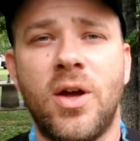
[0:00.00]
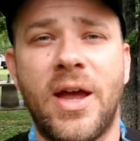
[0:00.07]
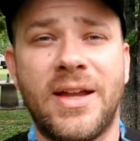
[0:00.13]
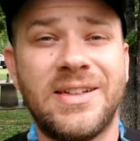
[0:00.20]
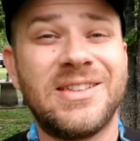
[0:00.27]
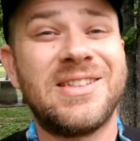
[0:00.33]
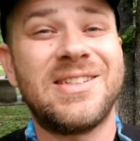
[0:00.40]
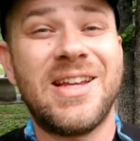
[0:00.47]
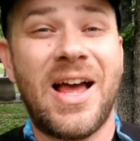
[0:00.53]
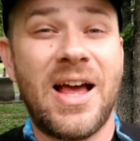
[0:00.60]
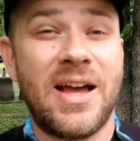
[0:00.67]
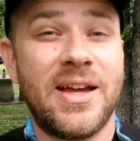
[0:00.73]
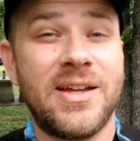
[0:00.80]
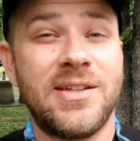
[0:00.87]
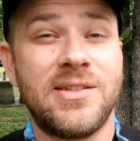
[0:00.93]
and
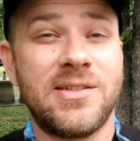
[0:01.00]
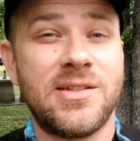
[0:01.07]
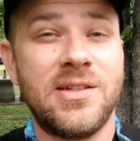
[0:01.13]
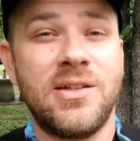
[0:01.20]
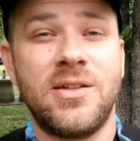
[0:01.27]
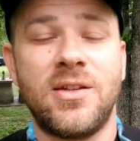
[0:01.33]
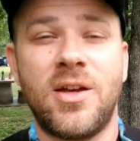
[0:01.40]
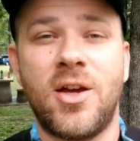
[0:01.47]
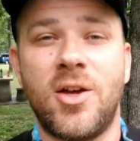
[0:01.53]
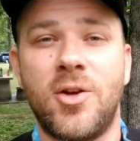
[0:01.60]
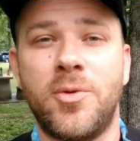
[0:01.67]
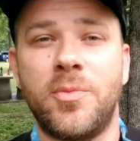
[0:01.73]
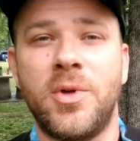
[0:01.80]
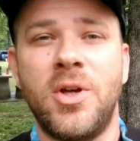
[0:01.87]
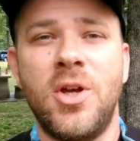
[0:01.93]
size,
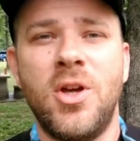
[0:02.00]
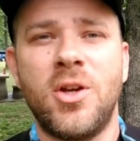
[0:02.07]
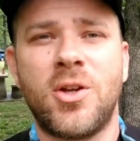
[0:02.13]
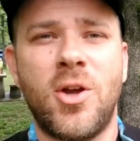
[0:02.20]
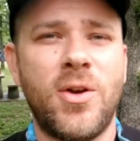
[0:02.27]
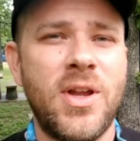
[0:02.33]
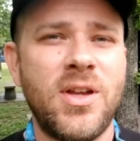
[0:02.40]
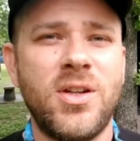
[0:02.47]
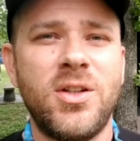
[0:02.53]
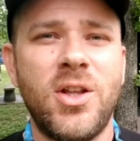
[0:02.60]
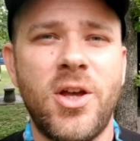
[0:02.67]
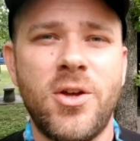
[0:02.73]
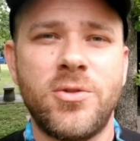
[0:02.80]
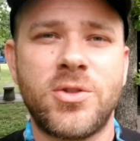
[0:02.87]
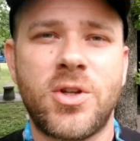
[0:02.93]
um, go down to
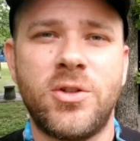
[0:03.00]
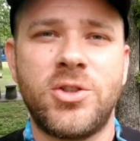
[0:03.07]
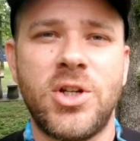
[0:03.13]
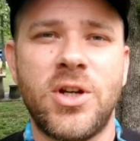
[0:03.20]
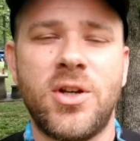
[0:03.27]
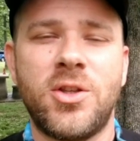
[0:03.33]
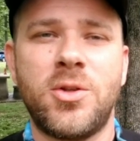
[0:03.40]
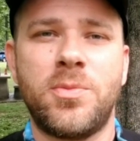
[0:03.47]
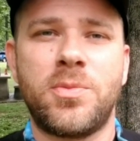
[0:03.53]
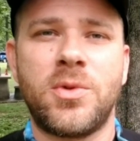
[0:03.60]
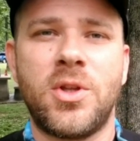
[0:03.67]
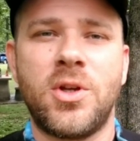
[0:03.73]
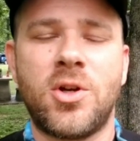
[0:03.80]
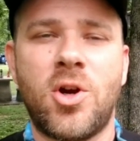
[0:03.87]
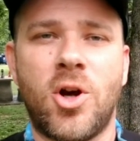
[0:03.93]
Lowe's, go check out the,
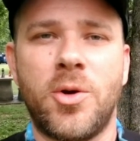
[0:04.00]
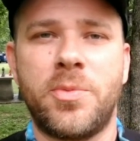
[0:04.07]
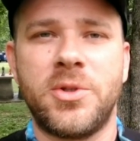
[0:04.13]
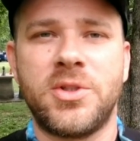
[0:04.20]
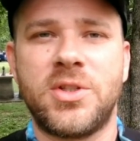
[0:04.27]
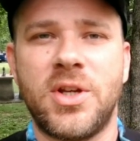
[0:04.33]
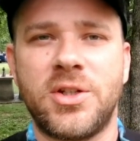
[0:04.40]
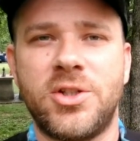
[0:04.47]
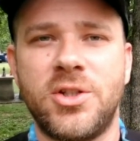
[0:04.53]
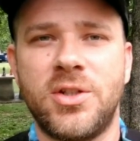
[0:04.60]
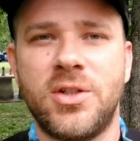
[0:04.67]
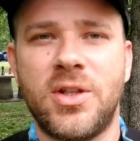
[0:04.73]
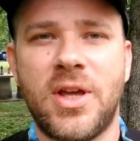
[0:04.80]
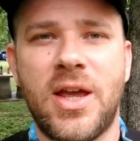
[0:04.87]
the carpet section.